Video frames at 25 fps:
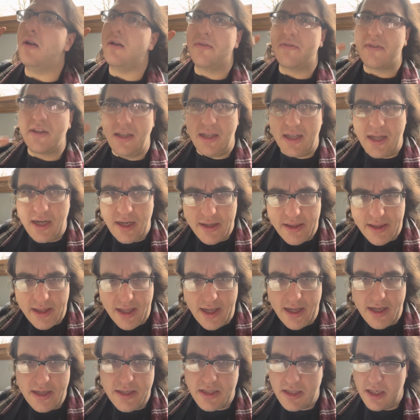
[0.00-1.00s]
of the little
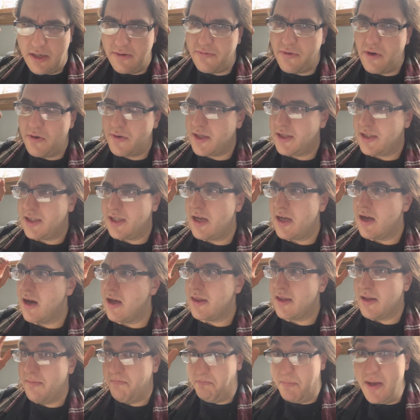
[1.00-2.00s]
things and focusing
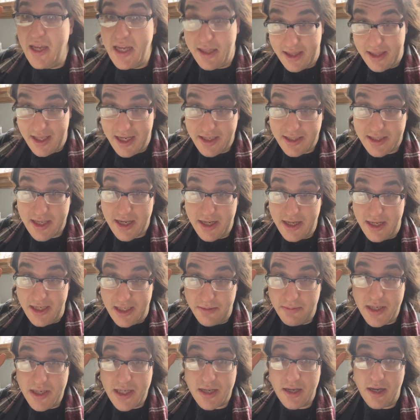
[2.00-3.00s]
on the big things that need
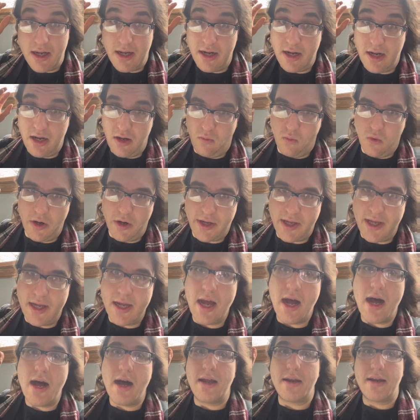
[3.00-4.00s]
to be done and working
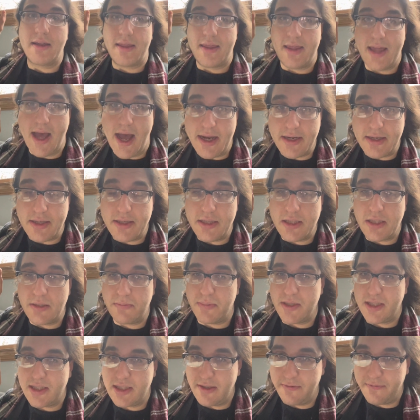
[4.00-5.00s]
on that
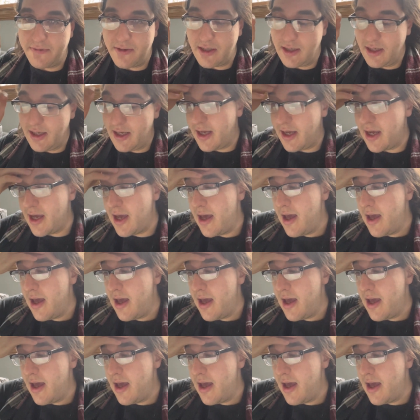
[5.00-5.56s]
specifically.